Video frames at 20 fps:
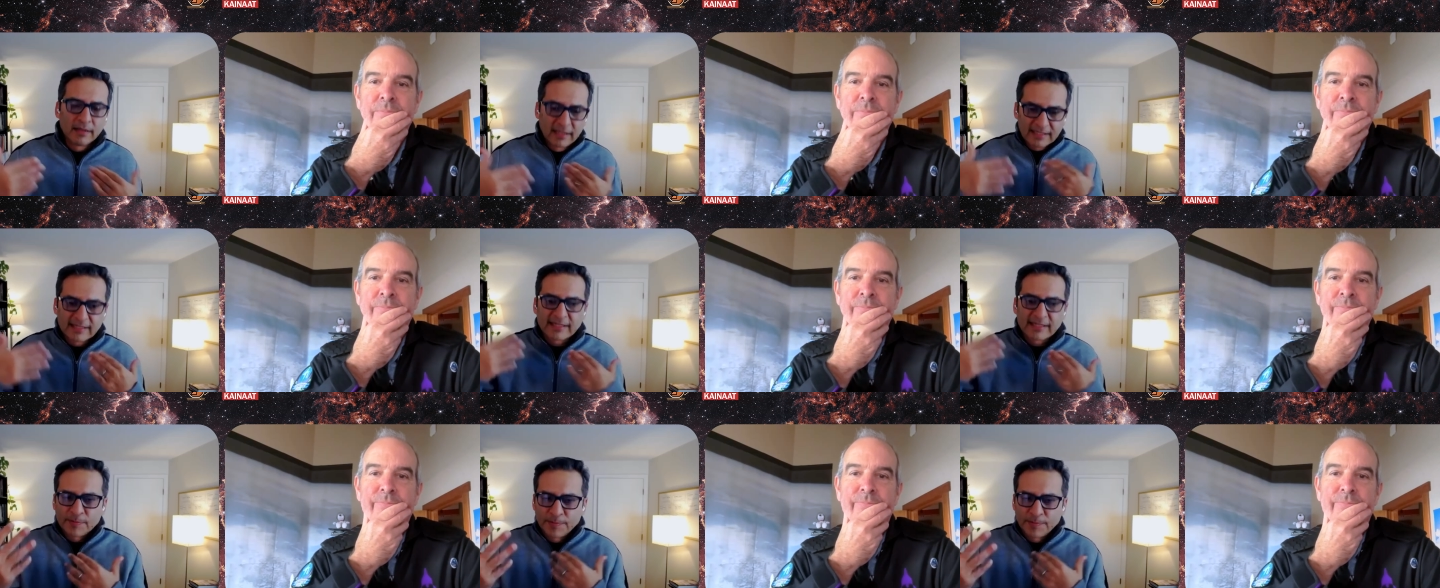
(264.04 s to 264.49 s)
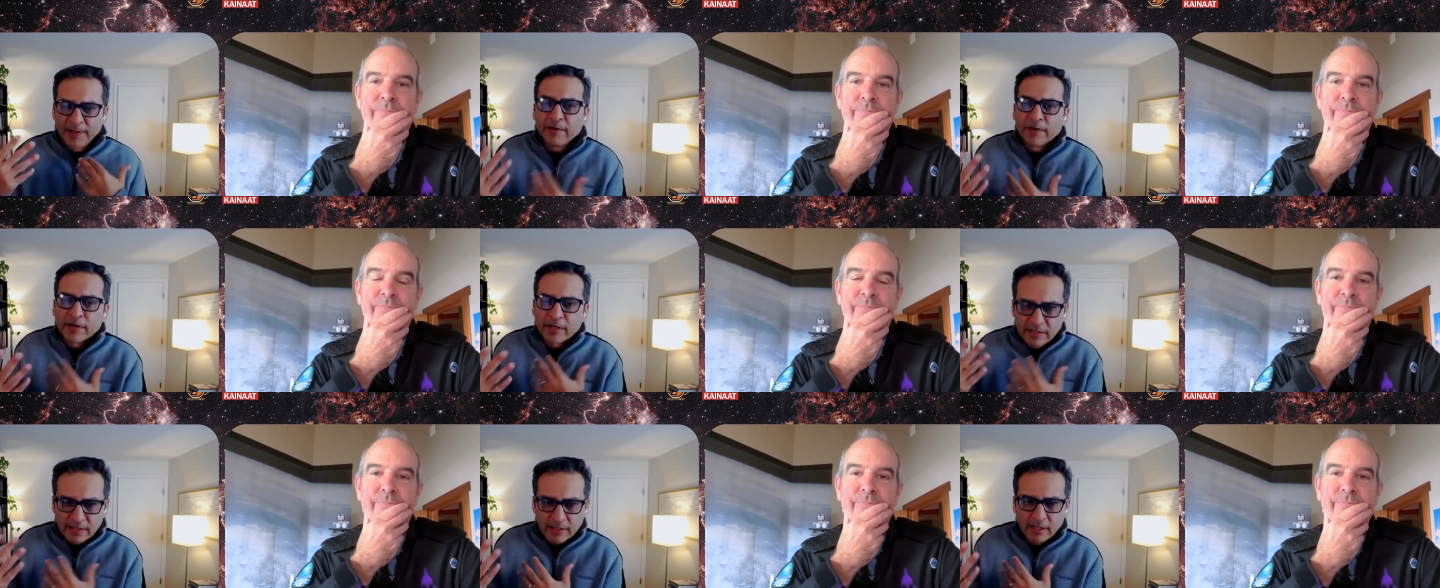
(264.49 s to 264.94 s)
Speaker 1: this
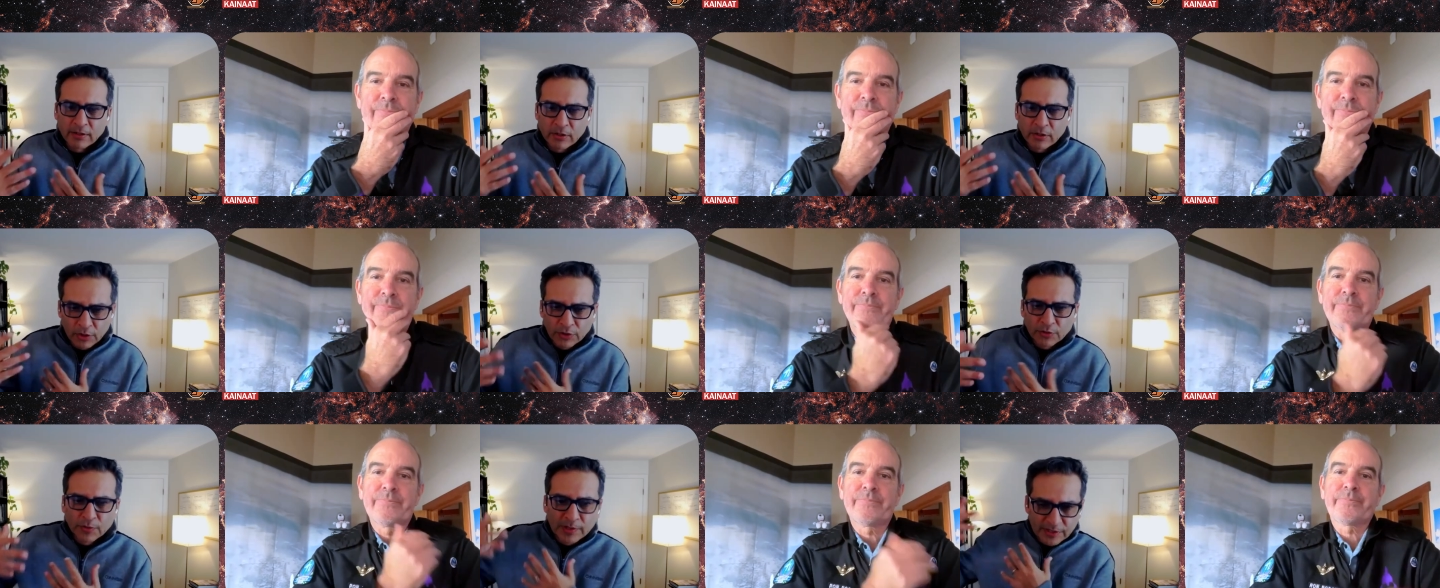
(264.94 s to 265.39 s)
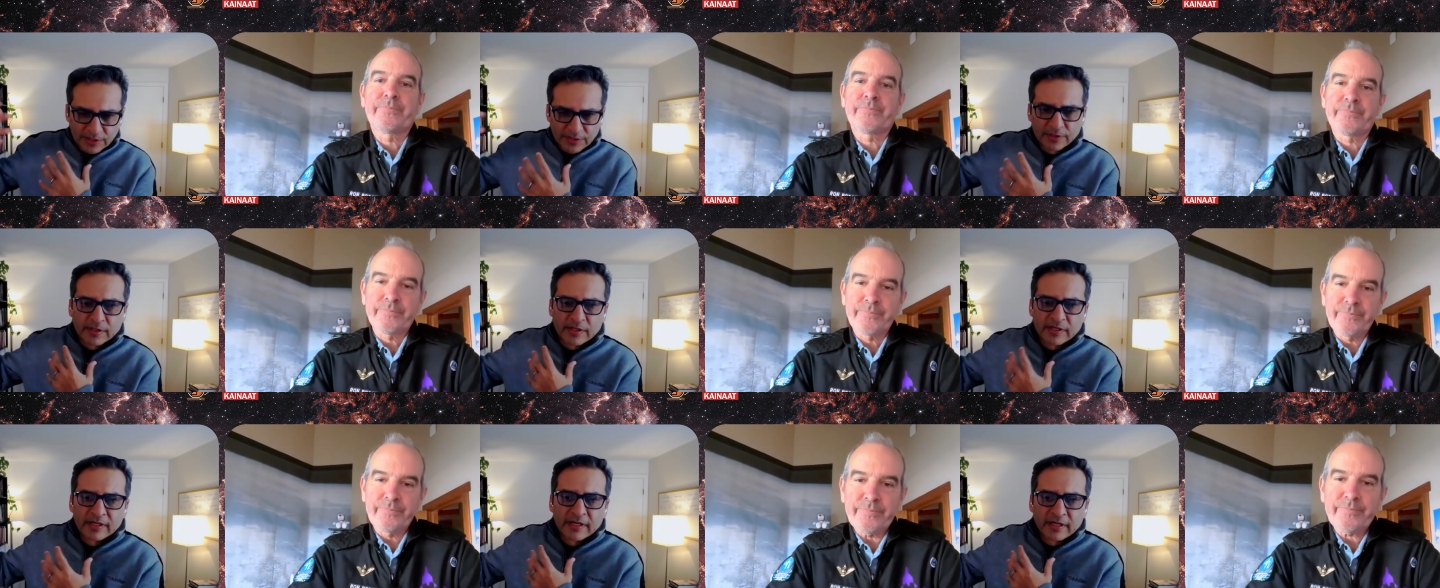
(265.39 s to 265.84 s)
experience uh, to, to a
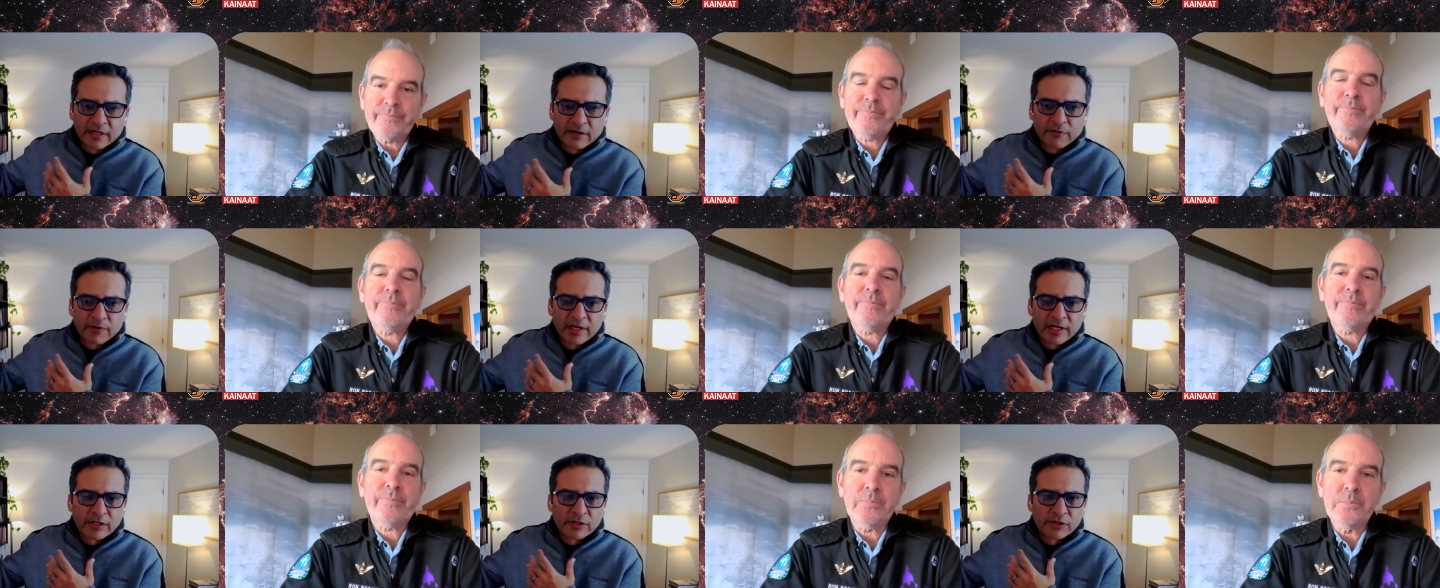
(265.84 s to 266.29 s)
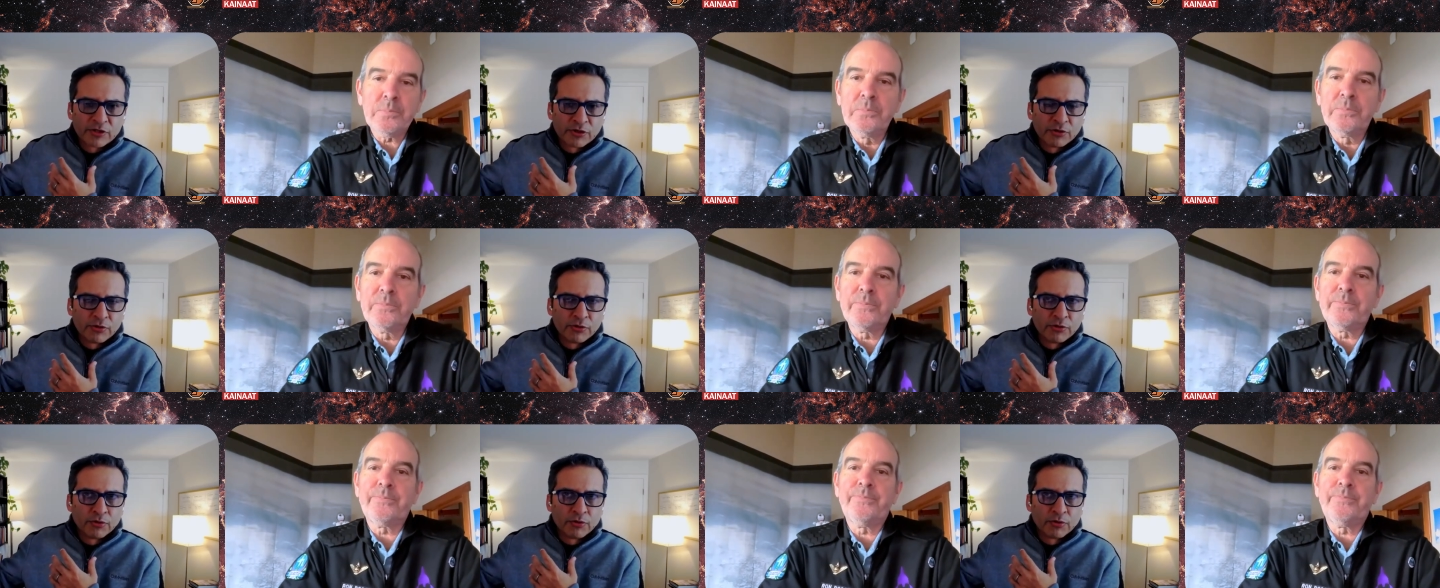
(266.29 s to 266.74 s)
certain degree
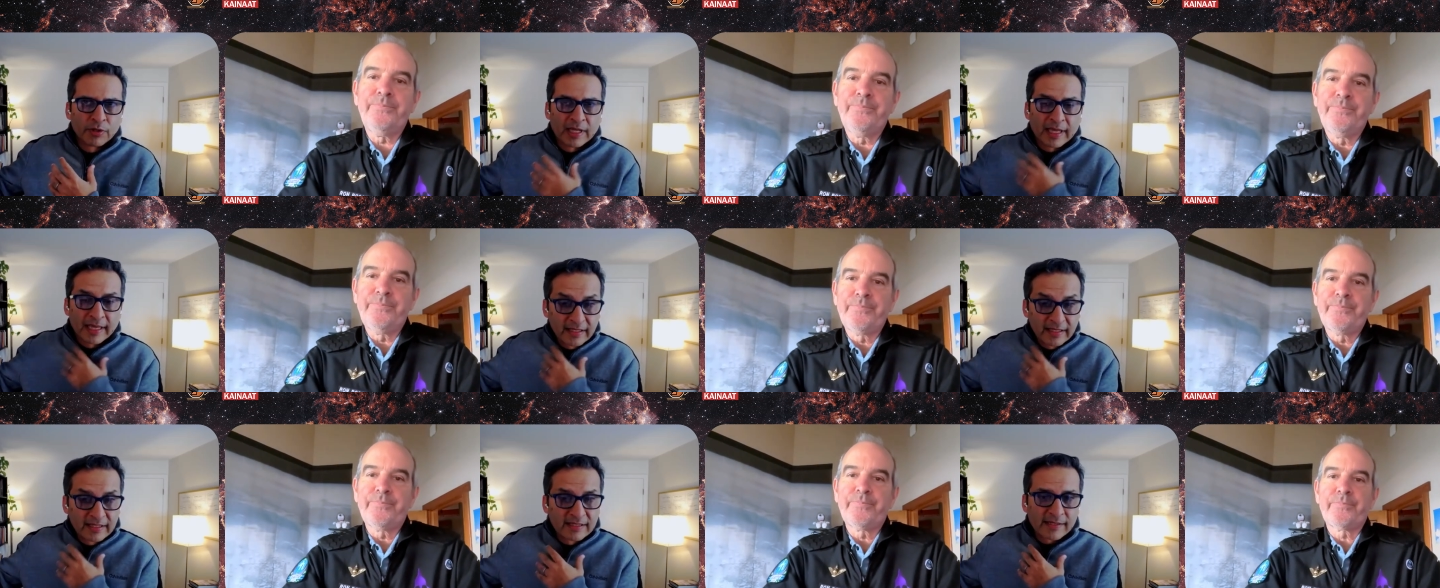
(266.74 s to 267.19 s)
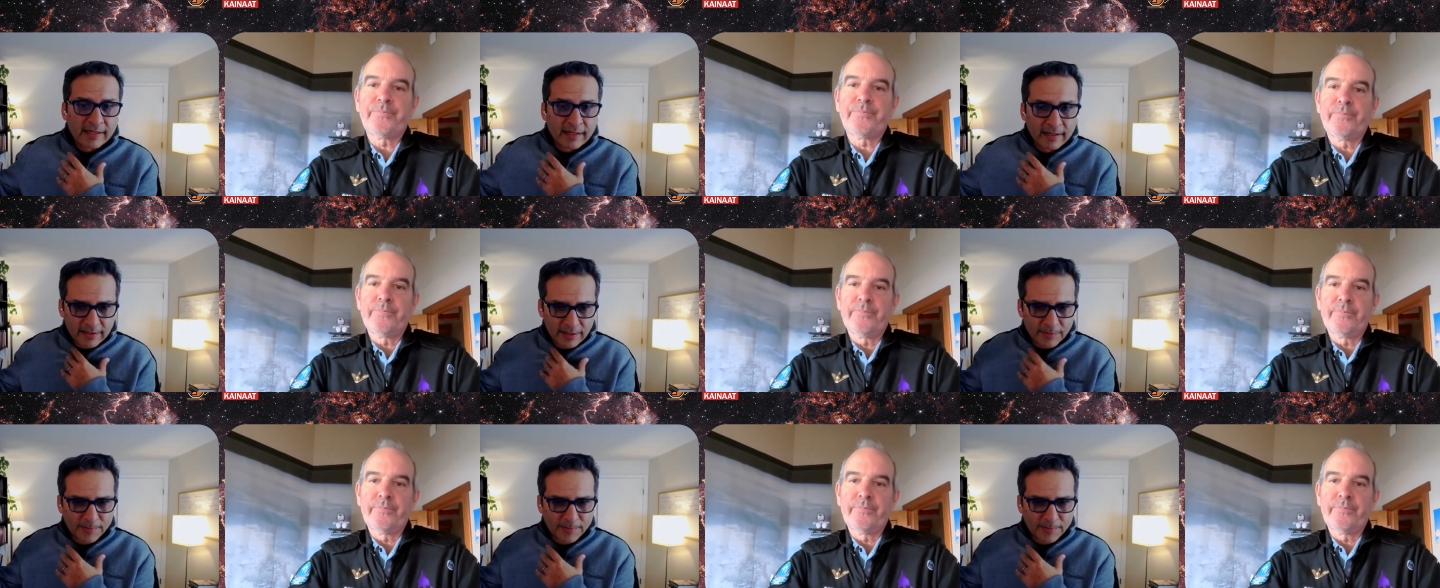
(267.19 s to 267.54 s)
to kids